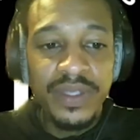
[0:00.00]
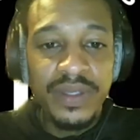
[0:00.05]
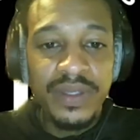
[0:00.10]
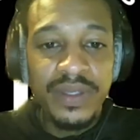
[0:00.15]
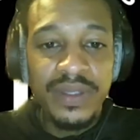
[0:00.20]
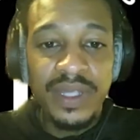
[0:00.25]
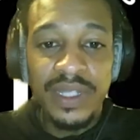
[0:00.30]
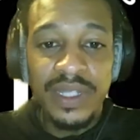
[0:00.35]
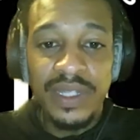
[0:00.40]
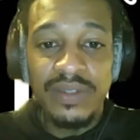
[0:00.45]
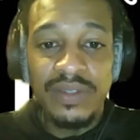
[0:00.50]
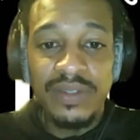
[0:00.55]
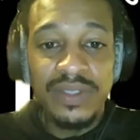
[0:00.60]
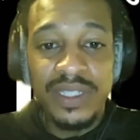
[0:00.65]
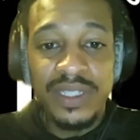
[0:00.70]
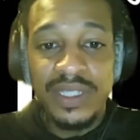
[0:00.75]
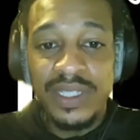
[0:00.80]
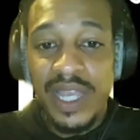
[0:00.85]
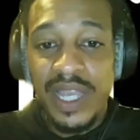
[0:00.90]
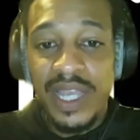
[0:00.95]
They don't
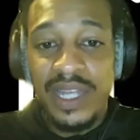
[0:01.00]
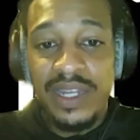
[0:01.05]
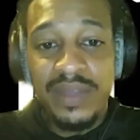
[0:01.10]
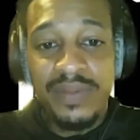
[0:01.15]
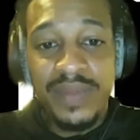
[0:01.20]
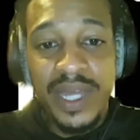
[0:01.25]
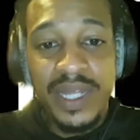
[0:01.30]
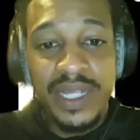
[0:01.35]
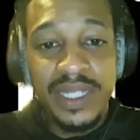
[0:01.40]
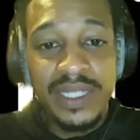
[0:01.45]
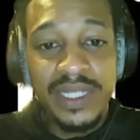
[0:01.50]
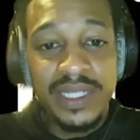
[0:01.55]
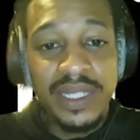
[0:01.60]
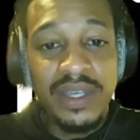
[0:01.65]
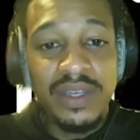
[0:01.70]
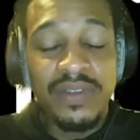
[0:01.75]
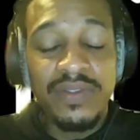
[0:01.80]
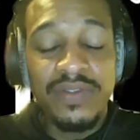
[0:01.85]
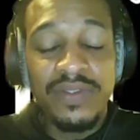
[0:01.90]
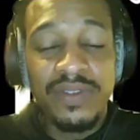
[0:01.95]
just stand there by
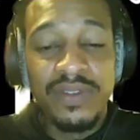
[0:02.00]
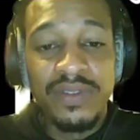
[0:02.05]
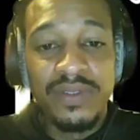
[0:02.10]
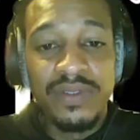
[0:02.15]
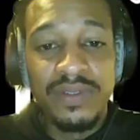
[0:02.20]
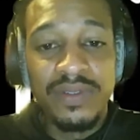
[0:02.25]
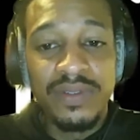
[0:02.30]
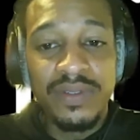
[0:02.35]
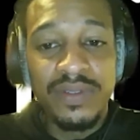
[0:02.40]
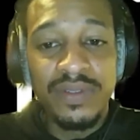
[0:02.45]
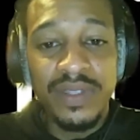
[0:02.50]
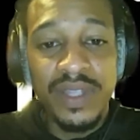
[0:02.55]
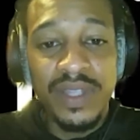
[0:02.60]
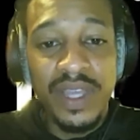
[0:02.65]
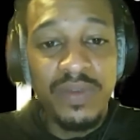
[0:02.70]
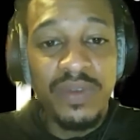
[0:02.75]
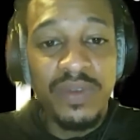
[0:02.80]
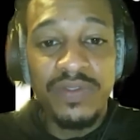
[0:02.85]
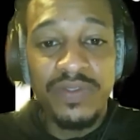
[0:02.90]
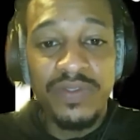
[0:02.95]
themselves. They
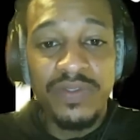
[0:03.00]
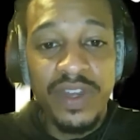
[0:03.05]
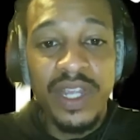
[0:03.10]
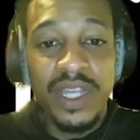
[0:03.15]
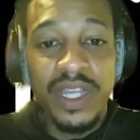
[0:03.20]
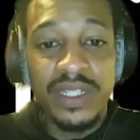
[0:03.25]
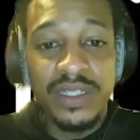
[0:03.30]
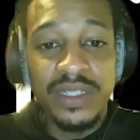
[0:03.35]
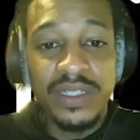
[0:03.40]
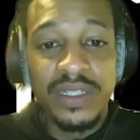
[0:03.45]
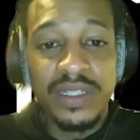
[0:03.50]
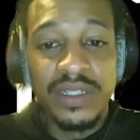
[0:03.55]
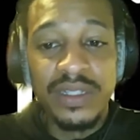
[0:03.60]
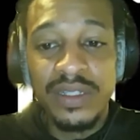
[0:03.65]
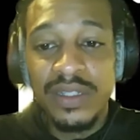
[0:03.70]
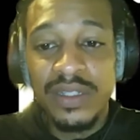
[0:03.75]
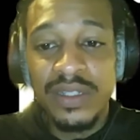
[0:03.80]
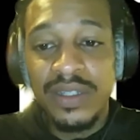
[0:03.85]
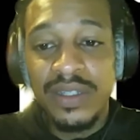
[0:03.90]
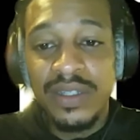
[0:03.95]
want friends.
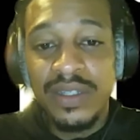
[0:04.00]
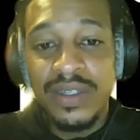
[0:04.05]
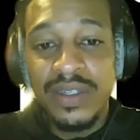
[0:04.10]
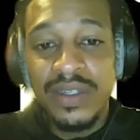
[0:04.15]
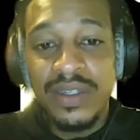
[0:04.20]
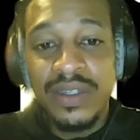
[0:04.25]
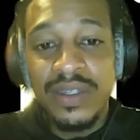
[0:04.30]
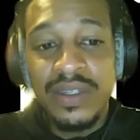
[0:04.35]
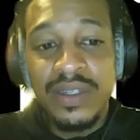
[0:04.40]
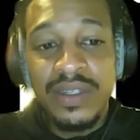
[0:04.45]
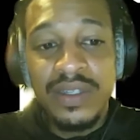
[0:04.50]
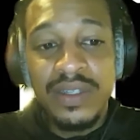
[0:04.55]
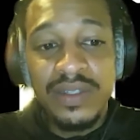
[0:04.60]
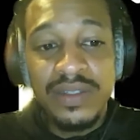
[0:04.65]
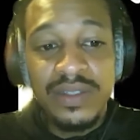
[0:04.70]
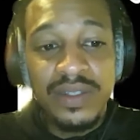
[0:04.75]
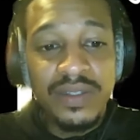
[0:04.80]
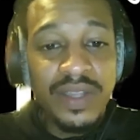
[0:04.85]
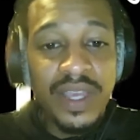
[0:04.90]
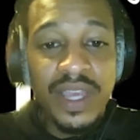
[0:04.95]

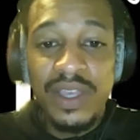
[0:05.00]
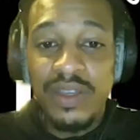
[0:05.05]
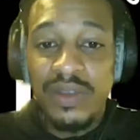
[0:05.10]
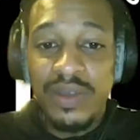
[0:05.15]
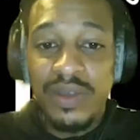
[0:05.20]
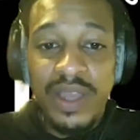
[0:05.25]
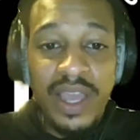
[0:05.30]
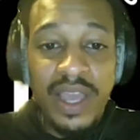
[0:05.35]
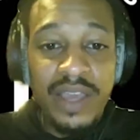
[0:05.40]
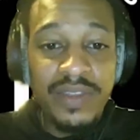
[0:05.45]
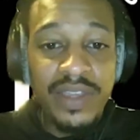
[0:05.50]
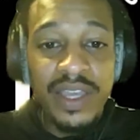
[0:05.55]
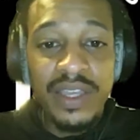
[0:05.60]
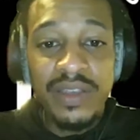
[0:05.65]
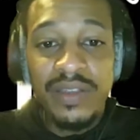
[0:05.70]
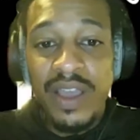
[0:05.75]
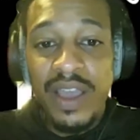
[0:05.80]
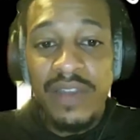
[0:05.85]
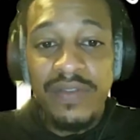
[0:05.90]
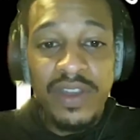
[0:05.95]
So they're gonna have they're
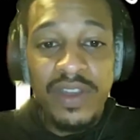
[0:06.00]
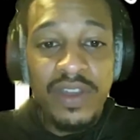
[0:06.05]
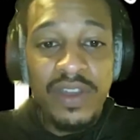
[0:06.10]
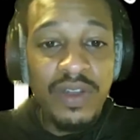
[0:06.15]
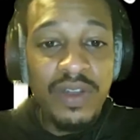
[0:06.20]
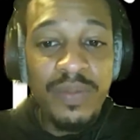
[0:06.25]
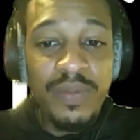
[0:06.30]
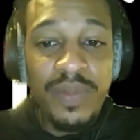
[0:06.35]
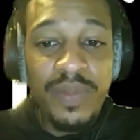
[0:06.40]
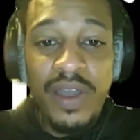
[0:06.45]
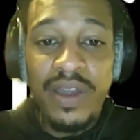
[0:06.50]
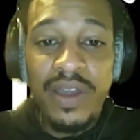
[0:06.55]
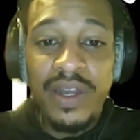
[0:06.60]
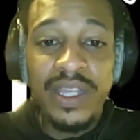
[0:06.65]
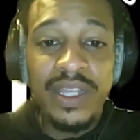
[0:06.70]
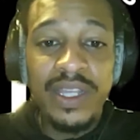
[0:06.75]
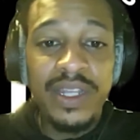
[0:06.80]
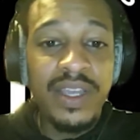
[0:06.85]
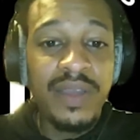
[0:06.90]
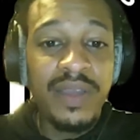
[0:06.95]
gonna have a whole
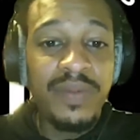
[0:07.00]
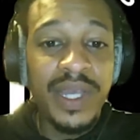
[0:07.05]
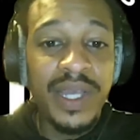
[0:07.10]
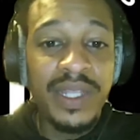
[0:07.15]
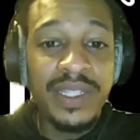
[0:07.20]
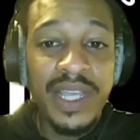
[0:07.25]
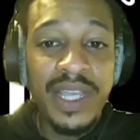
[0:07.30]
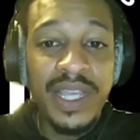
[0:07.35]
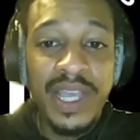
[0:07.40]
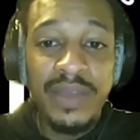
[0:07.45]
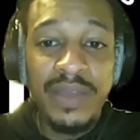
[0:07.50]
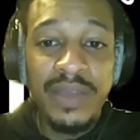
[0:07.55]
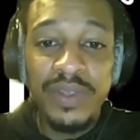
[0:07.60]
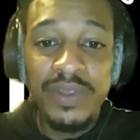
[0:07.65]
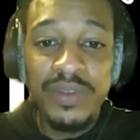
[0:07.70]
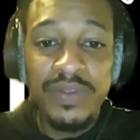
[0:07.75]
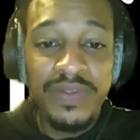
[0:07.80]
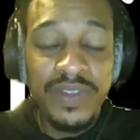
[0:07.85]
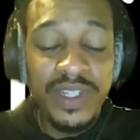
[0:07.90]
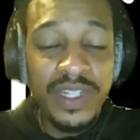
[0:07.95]
party in there by the time
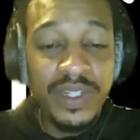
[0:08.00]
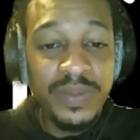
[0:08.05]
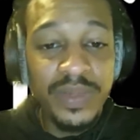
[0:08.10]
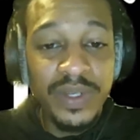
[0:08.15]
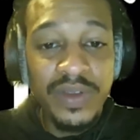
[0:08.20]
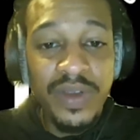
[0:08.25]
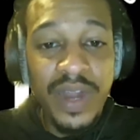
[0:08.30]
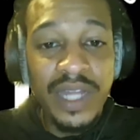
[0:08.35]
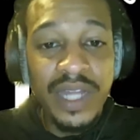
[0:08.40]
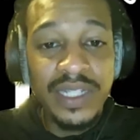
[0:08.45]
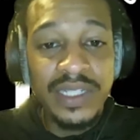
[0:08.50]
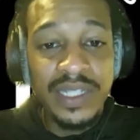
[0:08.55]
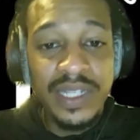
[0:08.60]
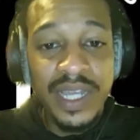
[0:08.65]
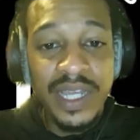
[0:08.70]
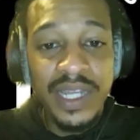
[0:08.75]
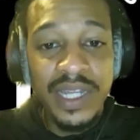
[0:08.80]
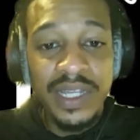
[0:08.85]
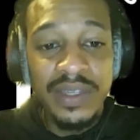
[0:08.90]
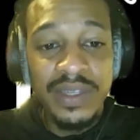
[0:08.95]
you finish
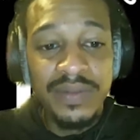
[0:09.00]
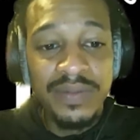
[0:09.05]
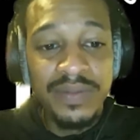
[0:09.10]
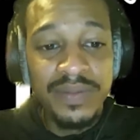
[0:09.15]
procrastinating.